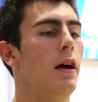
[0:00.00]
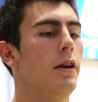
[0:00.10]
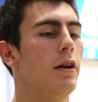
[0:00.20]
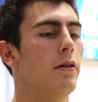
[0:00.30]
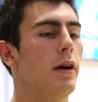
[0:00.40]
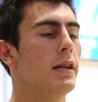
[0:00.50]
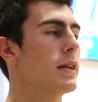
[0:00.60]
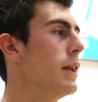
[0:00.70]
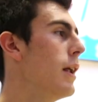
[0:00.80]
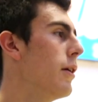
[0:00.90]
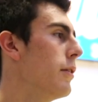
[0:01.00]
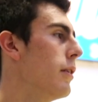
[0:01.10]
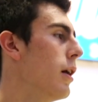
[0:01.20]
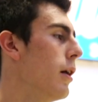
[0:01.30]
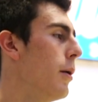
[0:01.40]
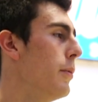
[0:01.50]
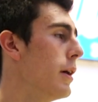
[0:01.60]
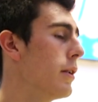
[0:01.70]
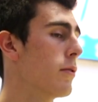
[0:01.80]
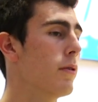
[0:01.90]
you know, us getting down up and
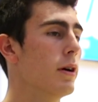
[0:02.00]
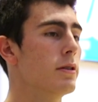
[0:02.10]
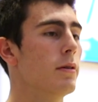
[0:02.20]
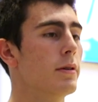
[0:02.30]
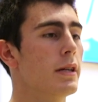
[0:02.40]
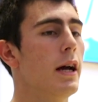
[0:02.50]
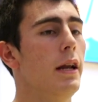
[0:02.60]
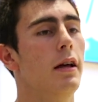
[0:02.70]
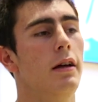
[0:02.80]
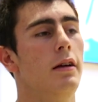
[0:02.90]
down the court. So I'm excited.